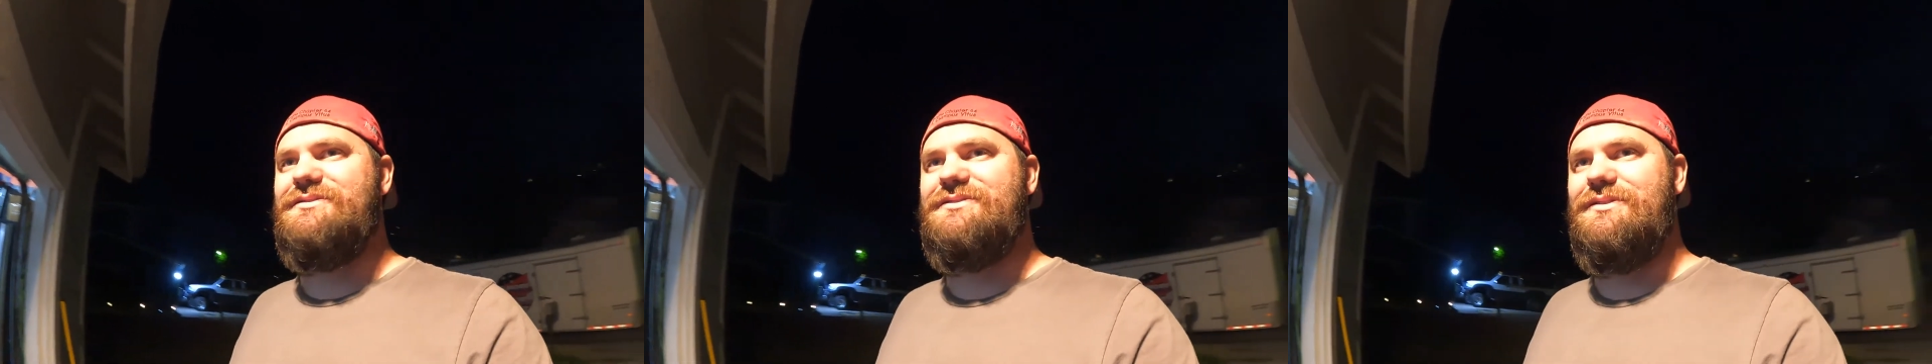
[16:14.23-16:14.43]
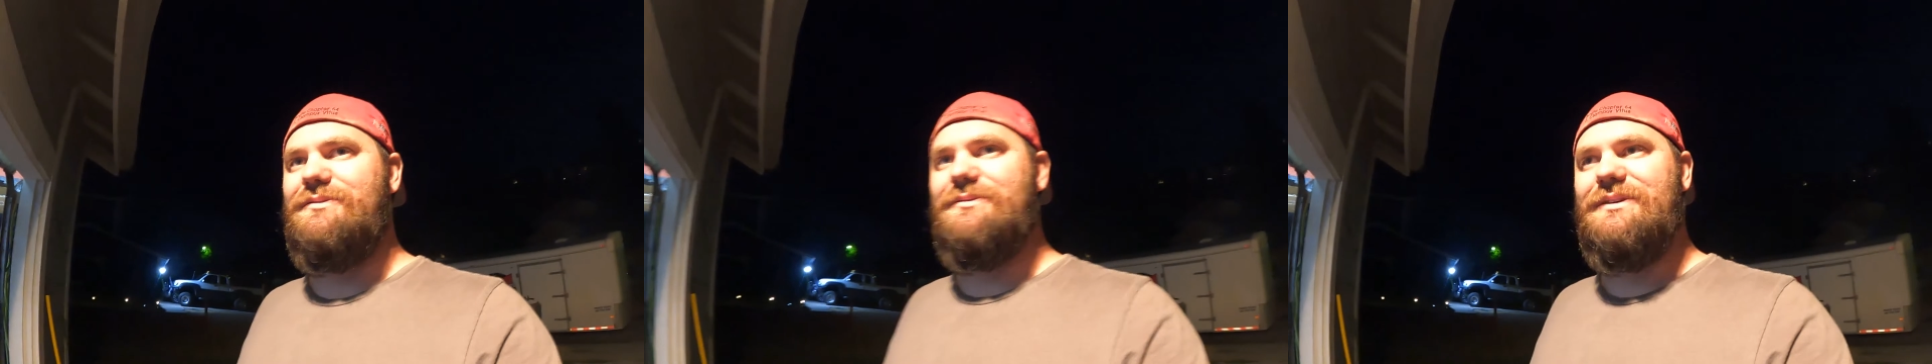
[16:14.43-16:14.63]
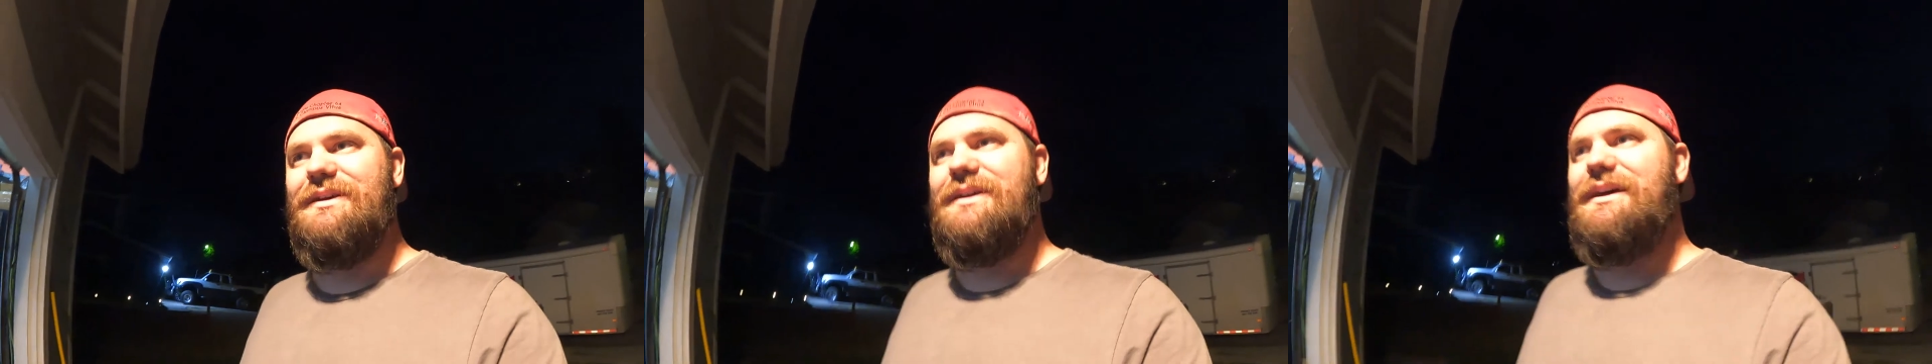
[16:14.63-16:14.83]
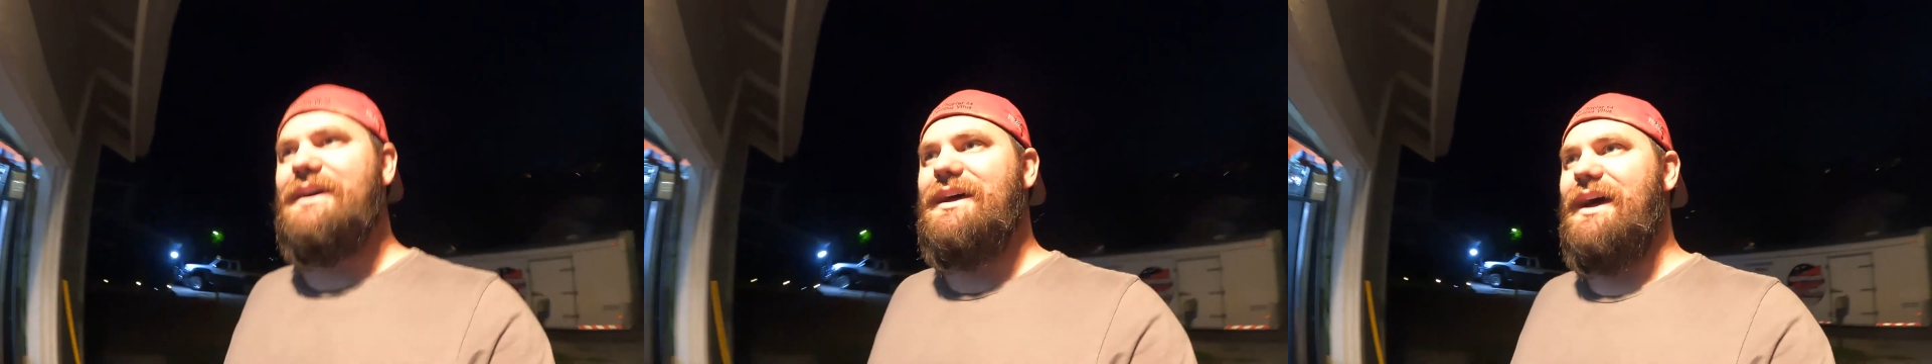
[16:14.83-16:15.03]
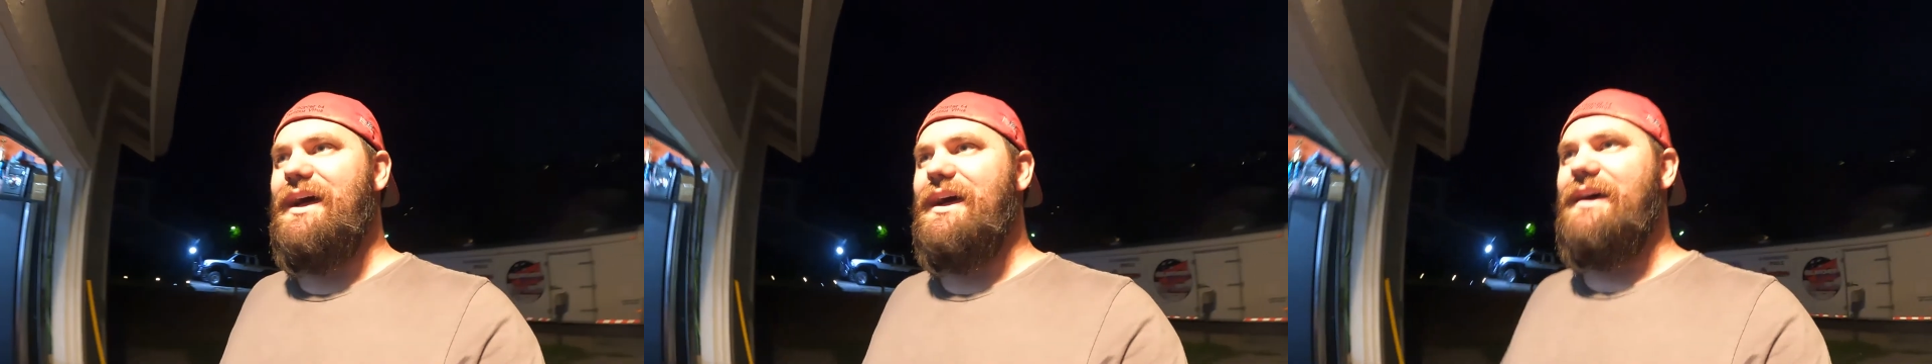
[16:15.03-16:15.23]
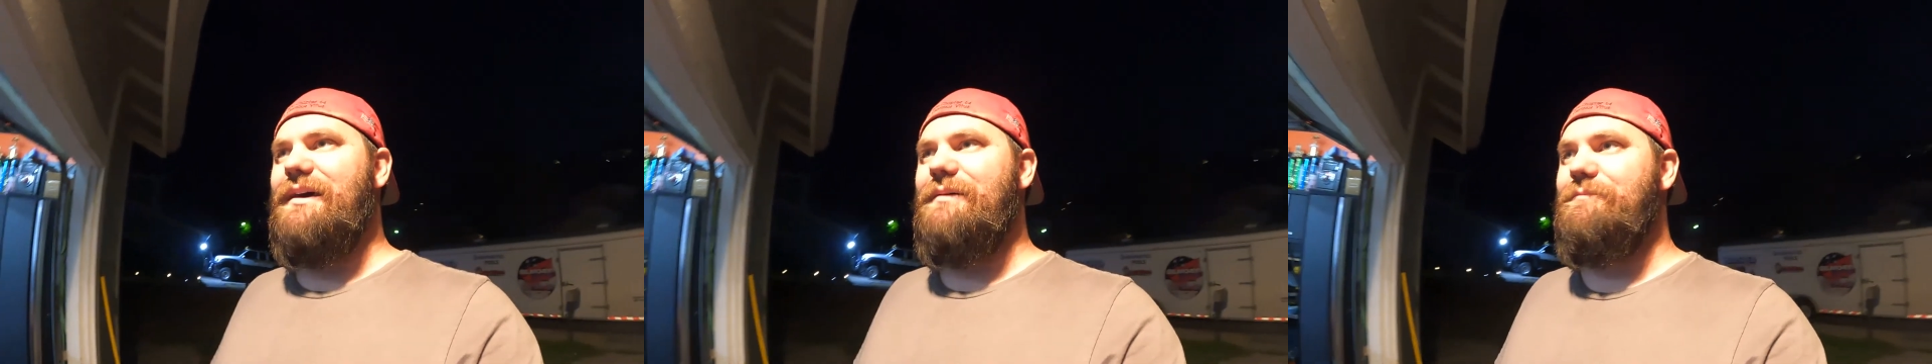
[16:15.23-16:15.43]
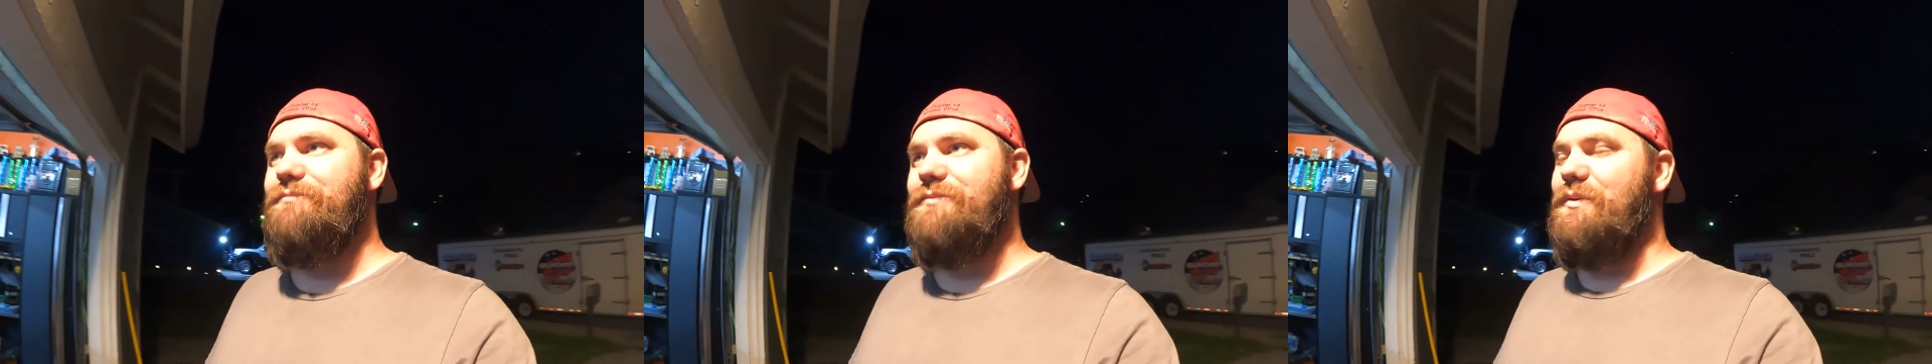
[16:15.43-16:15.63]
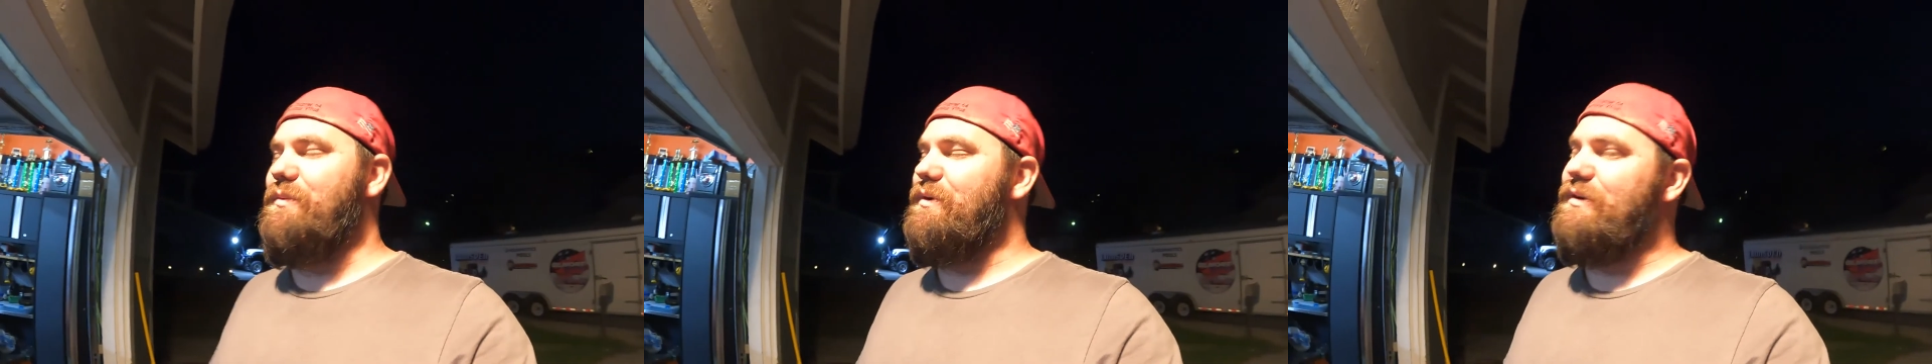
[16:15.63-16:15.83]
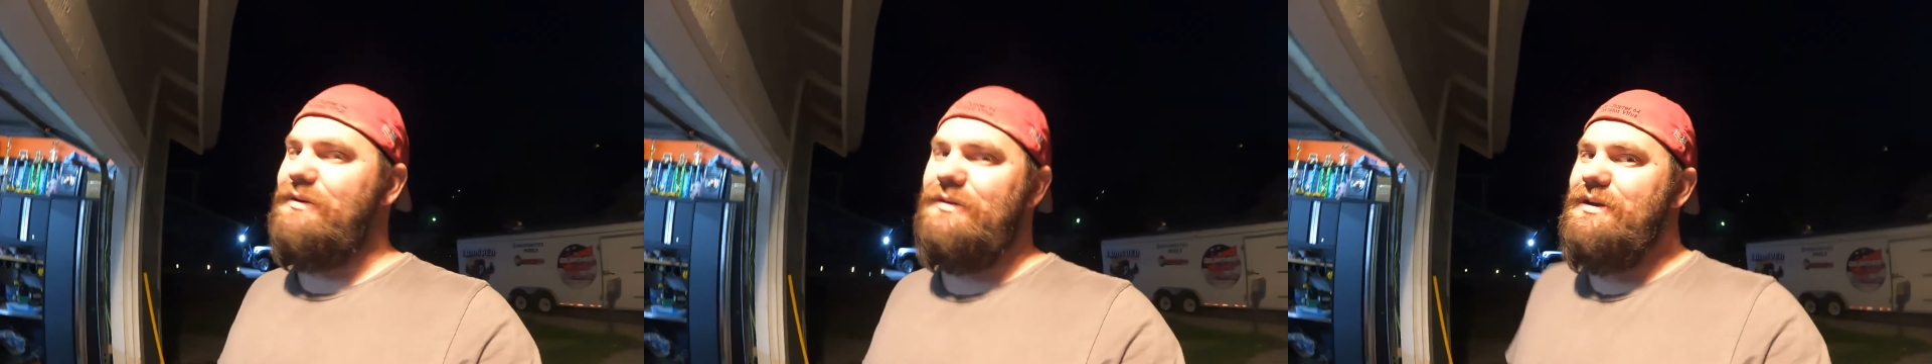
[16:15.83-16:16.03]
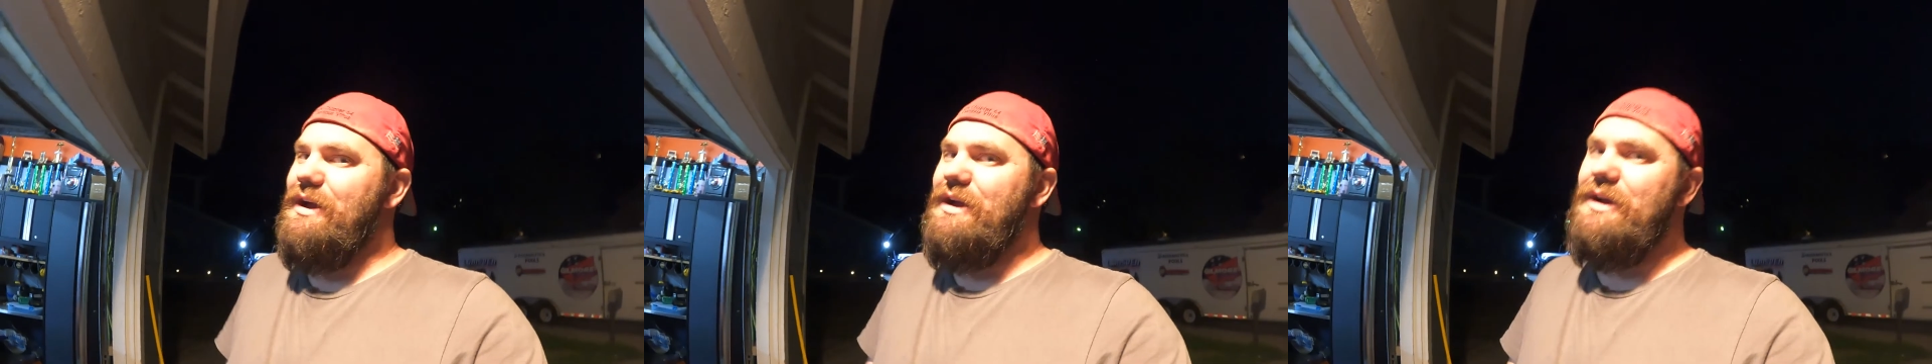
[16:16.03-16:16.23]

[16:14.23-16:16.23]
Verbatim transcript: so um, we're